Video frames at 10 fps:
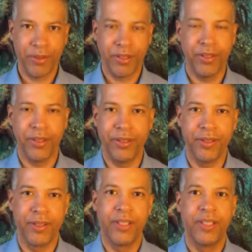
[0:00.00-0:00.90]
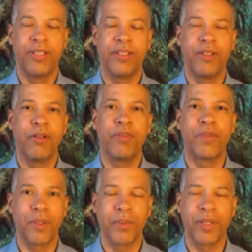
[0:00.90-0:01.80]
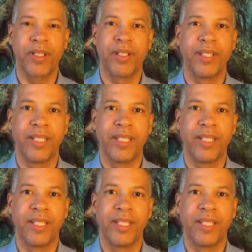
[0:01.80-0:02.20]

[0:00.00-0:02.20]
to go forward